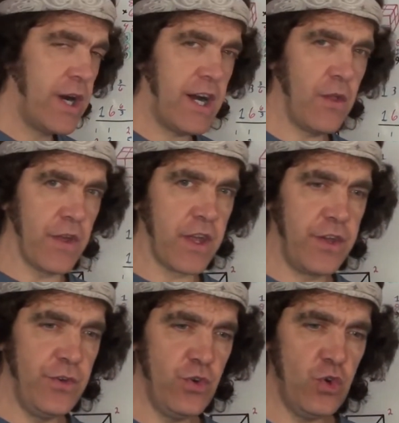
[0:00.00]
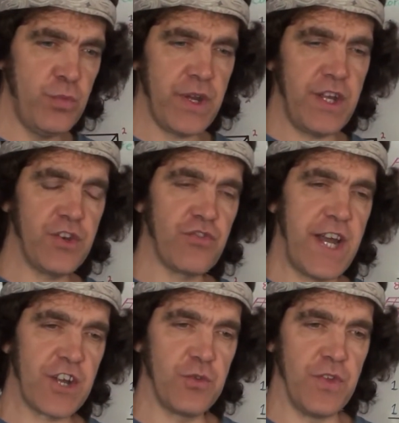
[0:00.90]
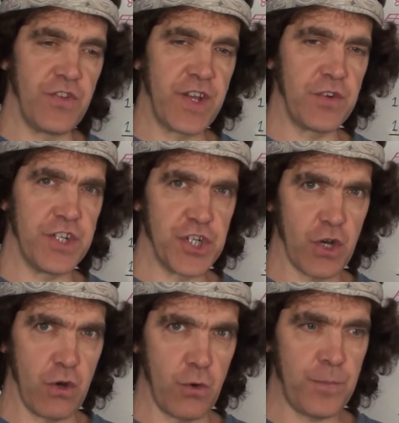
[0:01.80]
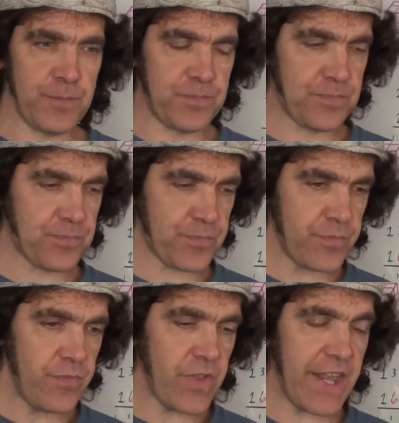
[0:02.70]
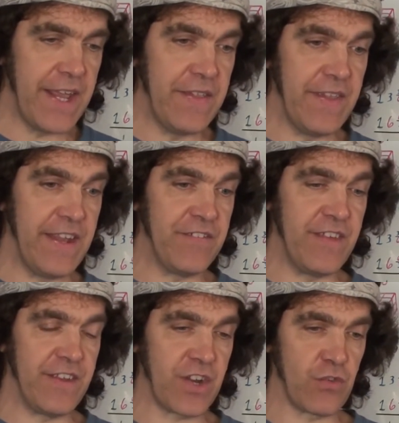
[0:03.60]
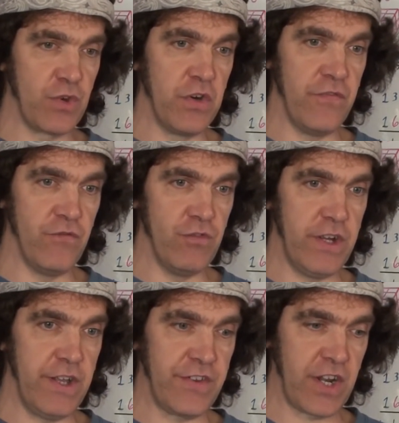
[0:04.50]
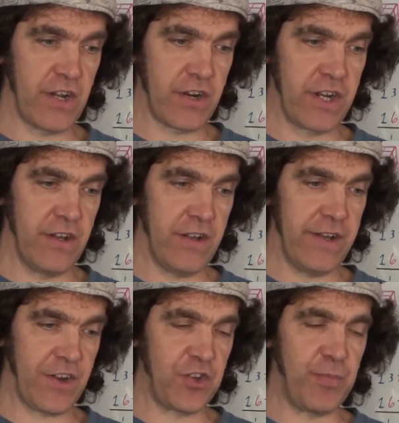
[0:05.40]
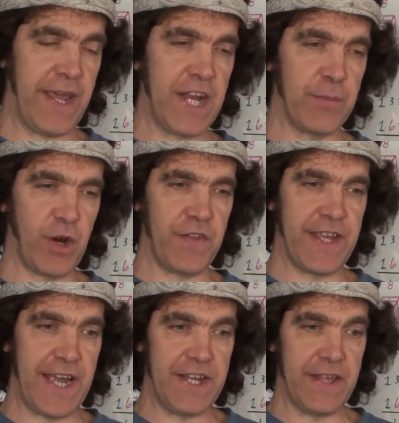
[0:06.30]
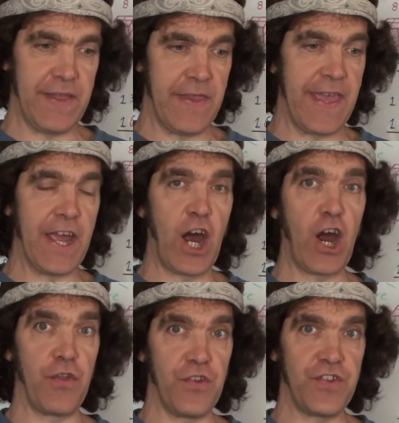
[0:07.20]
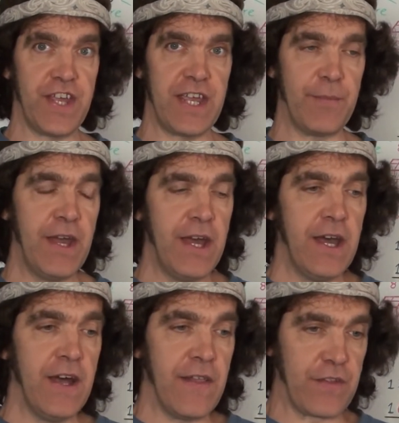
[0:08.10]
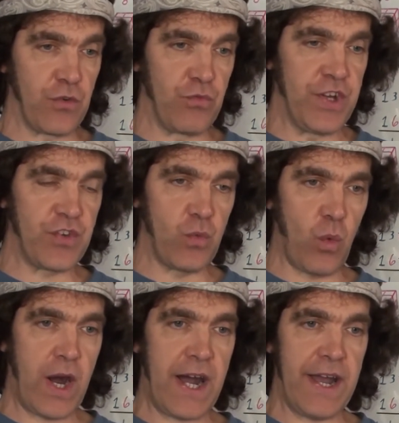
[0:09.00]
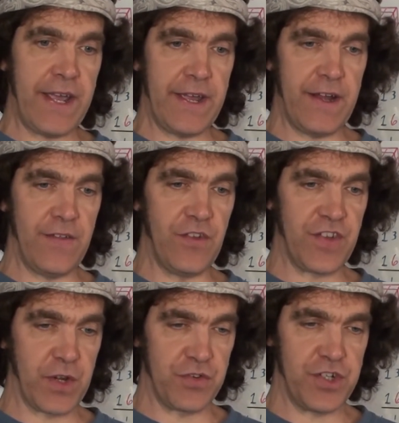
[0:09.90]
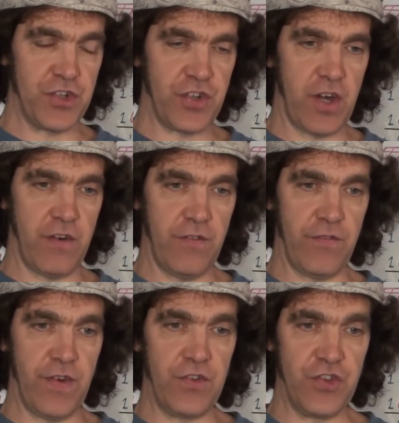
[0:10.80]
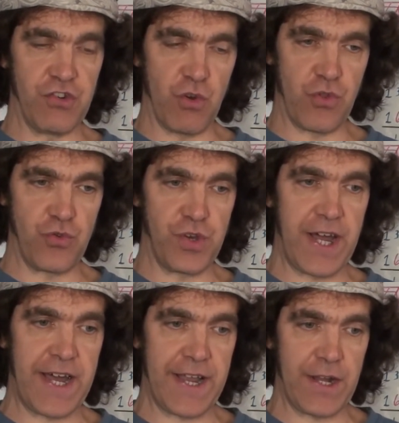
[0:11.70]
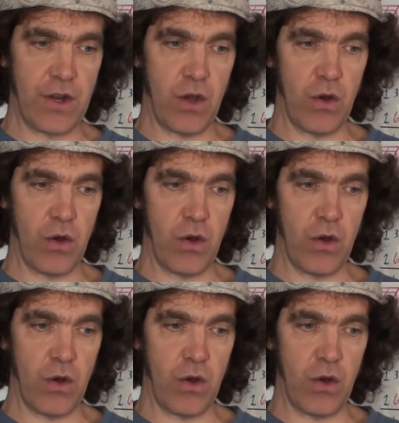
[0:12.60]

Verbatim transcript: how the cube interacts with the single digit code, and, and it's going to real, it's going to expand upon the idea that they are the same. Like the reason why the single digits of zero through nine